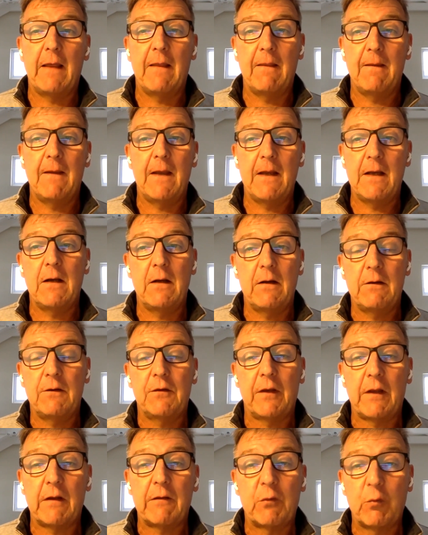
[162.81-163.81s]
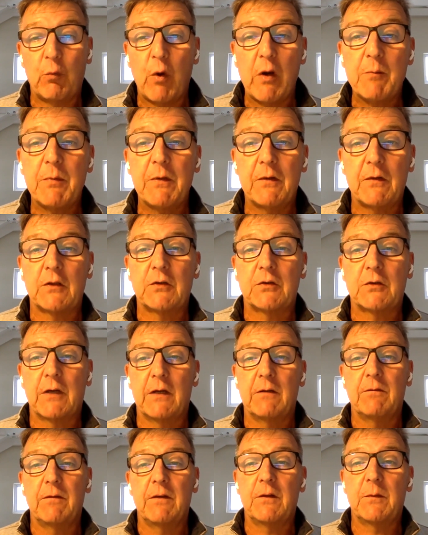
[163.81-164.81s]
and then South Africa won't be such a
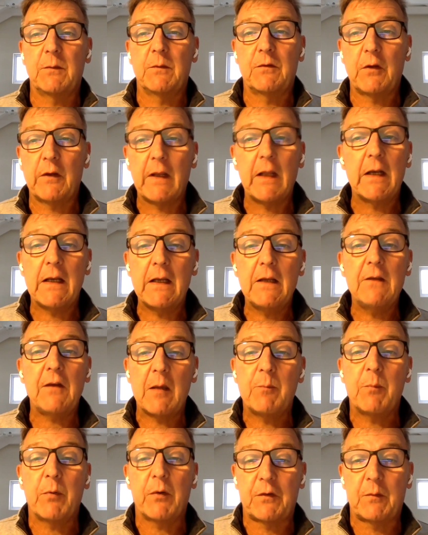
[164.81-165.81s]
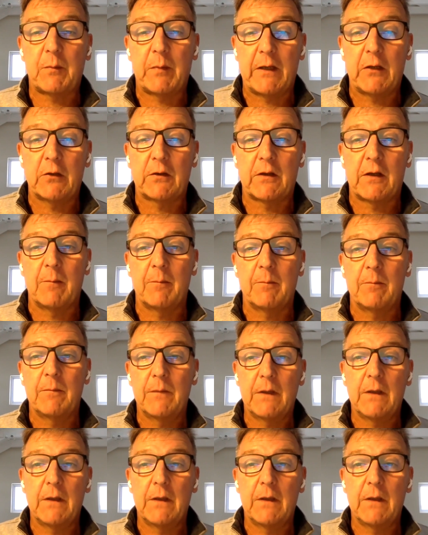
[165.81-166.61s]
great investment. So that is a possible outcome.